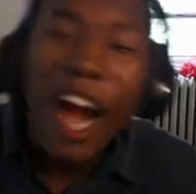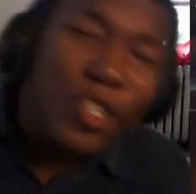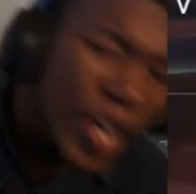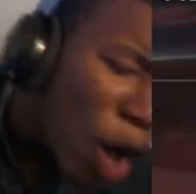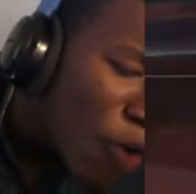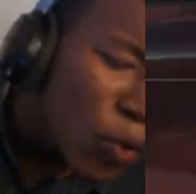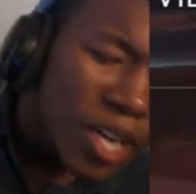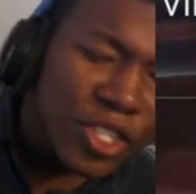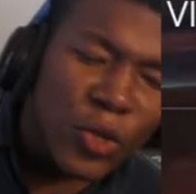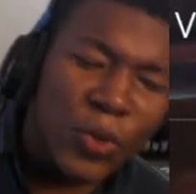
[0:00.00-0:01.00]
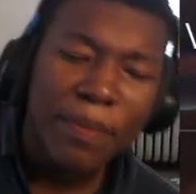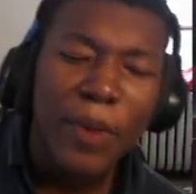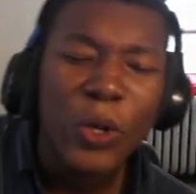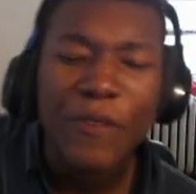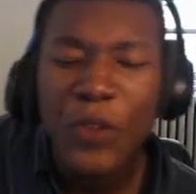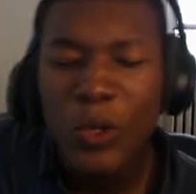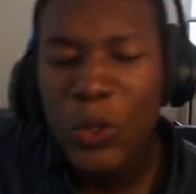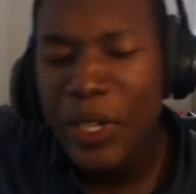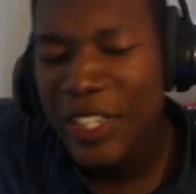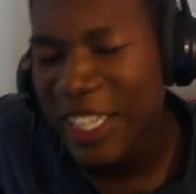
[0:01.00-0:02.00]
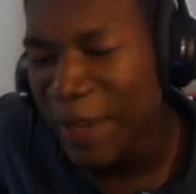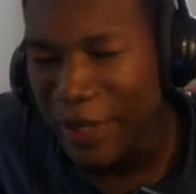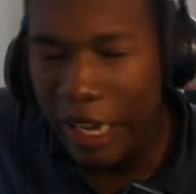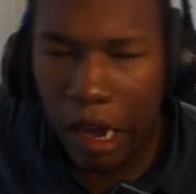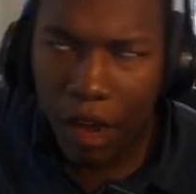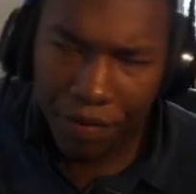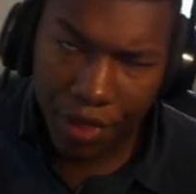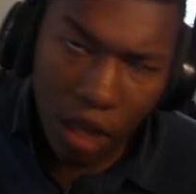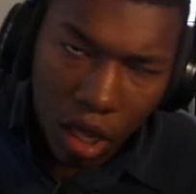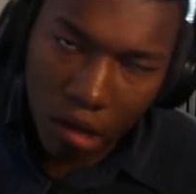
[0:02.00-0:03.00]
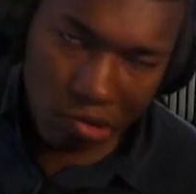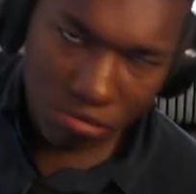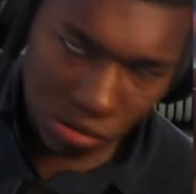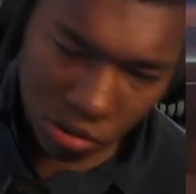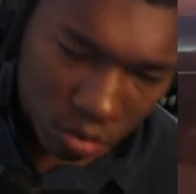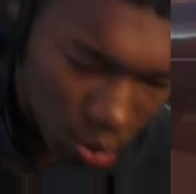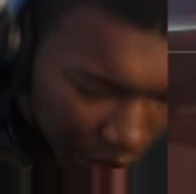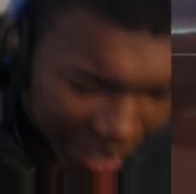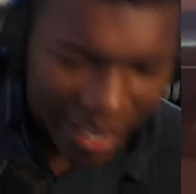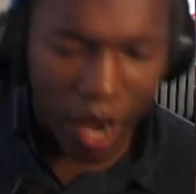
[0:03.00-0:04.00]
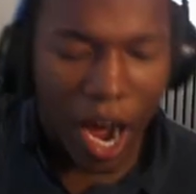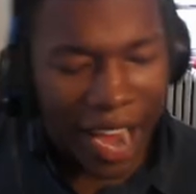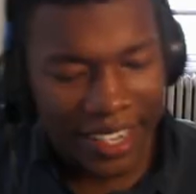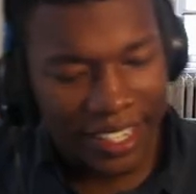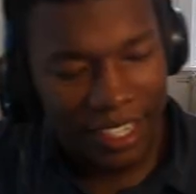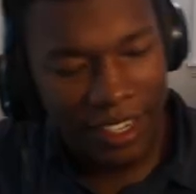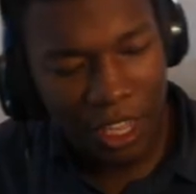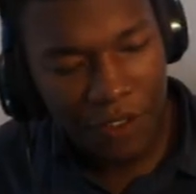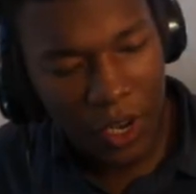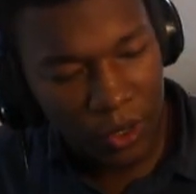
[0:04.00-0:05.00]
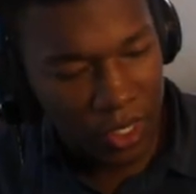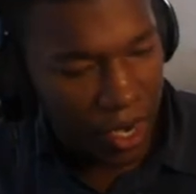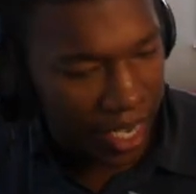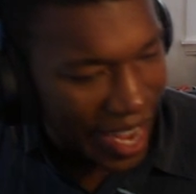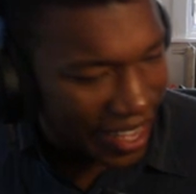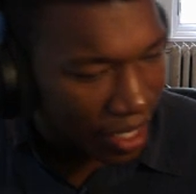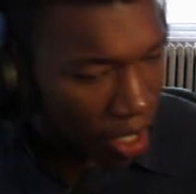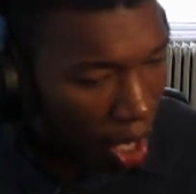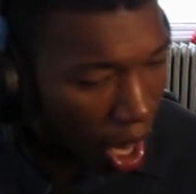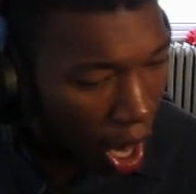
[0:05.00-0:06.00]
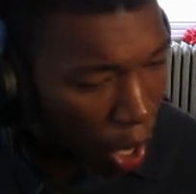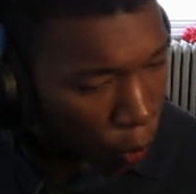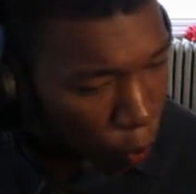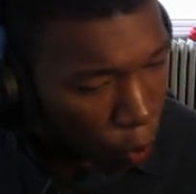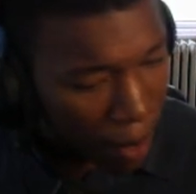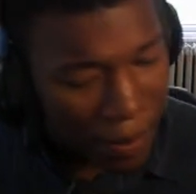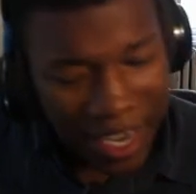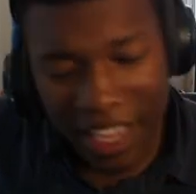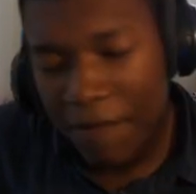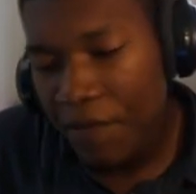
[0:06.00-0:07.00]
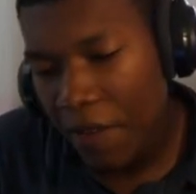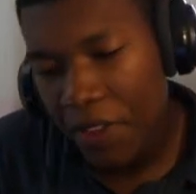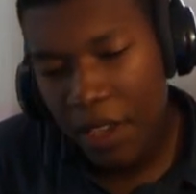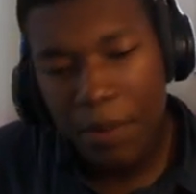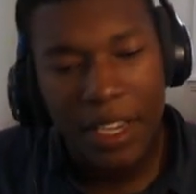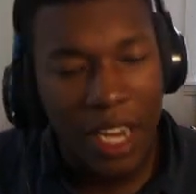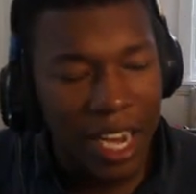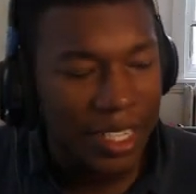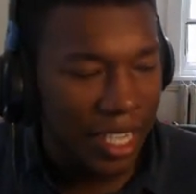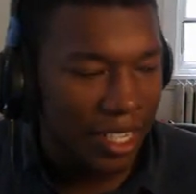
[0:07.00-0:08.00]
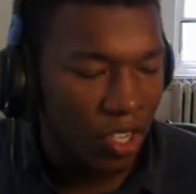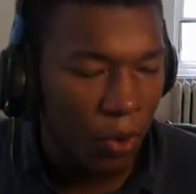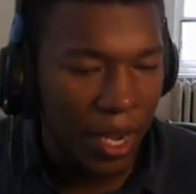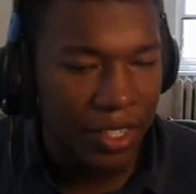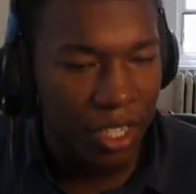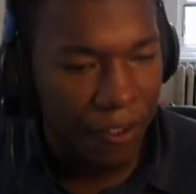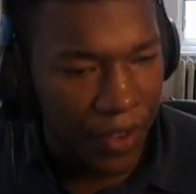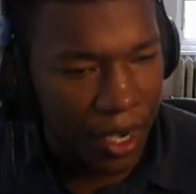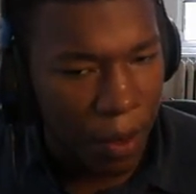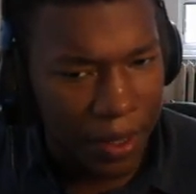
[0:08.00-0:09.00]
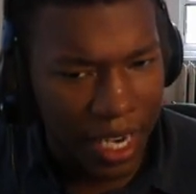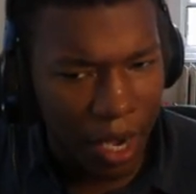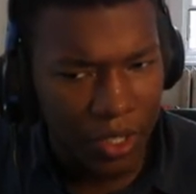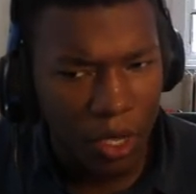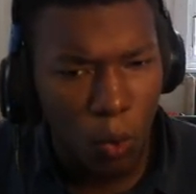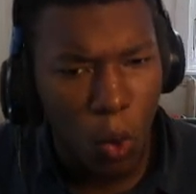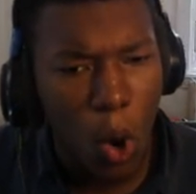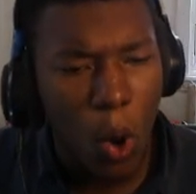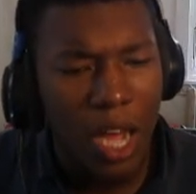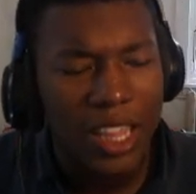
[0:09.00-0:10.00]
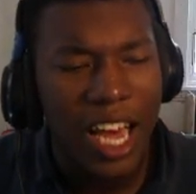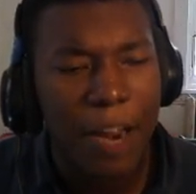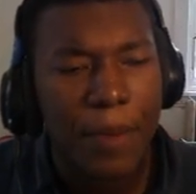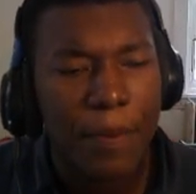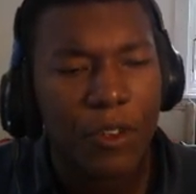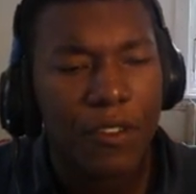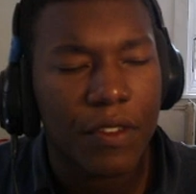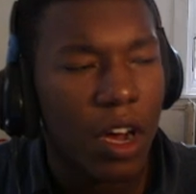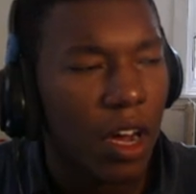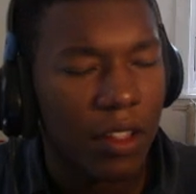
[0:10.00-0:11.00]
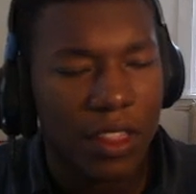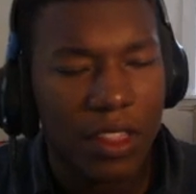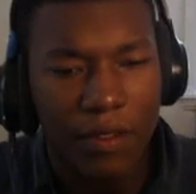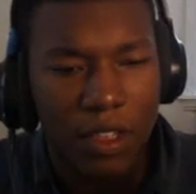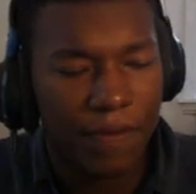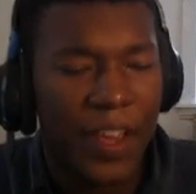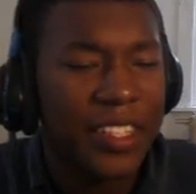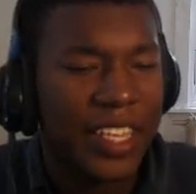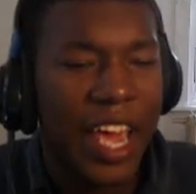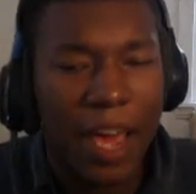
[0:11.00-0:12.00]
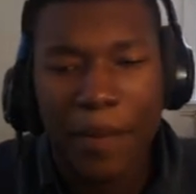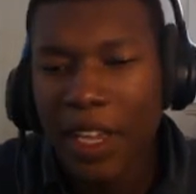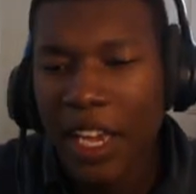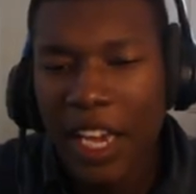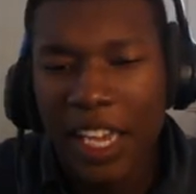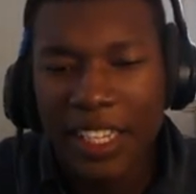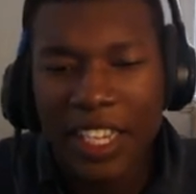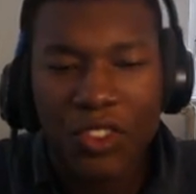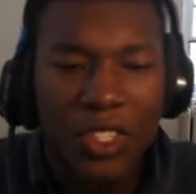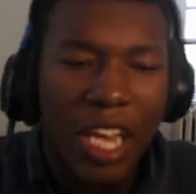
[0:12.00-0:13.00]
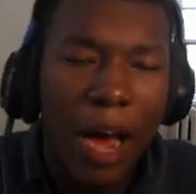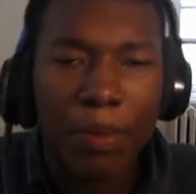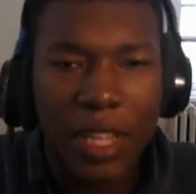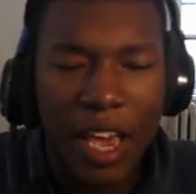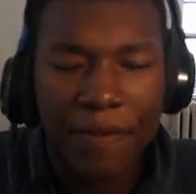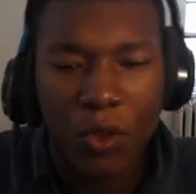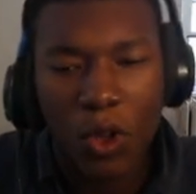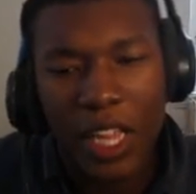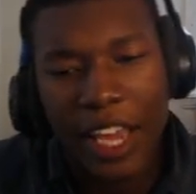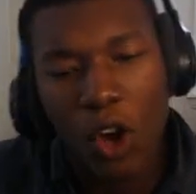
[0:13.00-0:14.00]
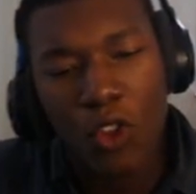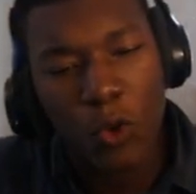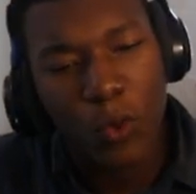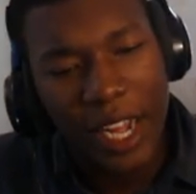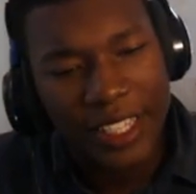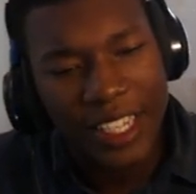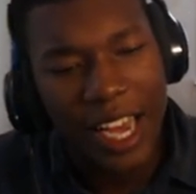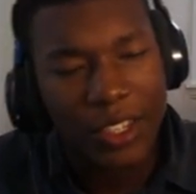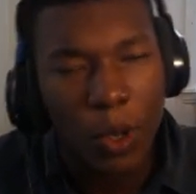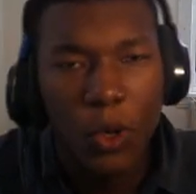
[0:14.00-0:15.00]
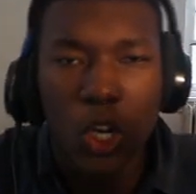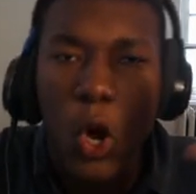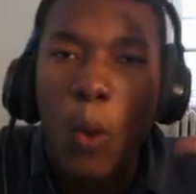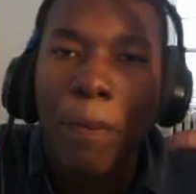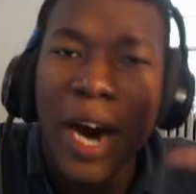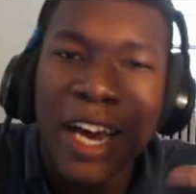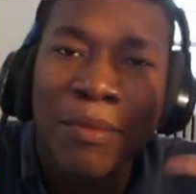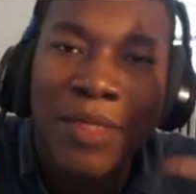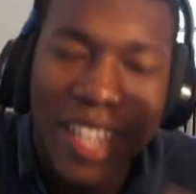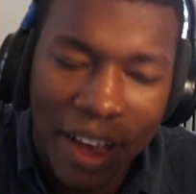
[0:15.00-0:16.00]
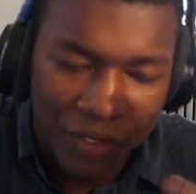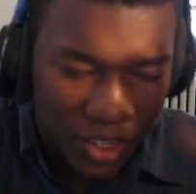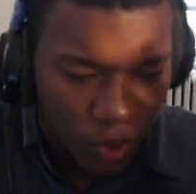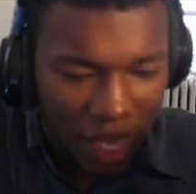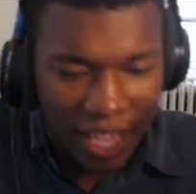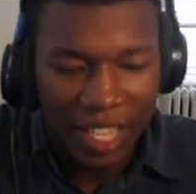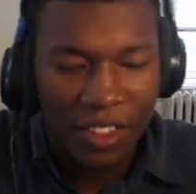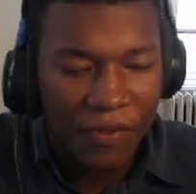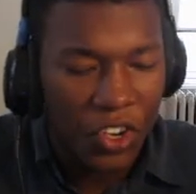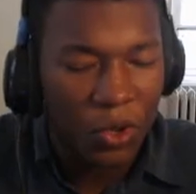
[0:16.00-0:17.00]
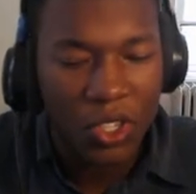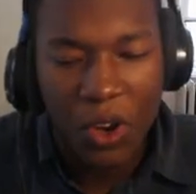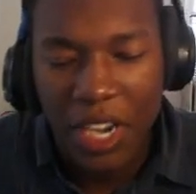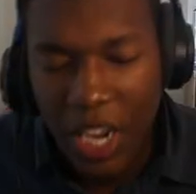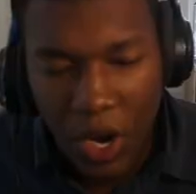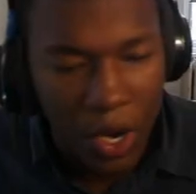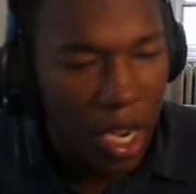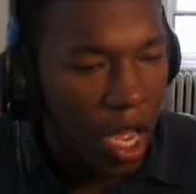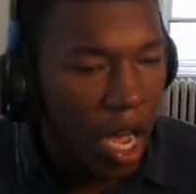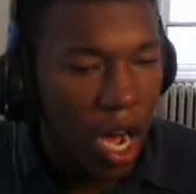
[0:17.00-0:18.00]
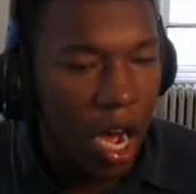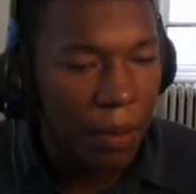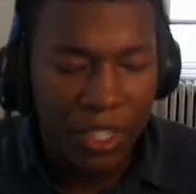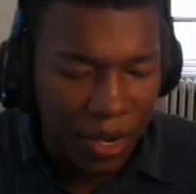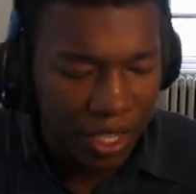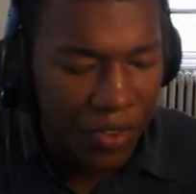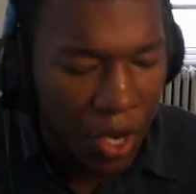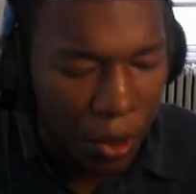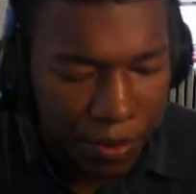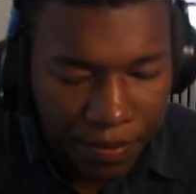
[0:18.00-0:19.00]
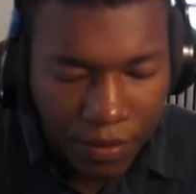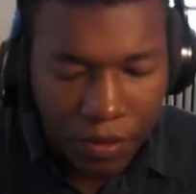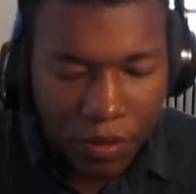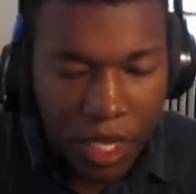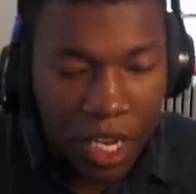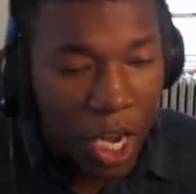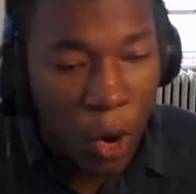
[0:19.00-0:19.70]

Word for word: All right, so we got Overwatch 2, the most viewed Twitch clips of the week. Now, honestly, now this video is starting at uh, 1 minute and 50 because I started reacting to this video, but then I was like, whoa, a lot of people's uh, face cam is either top left or like on the right side. So I'm going to go bottom left. That's why like the video starting here. Uh, let's go right to the video.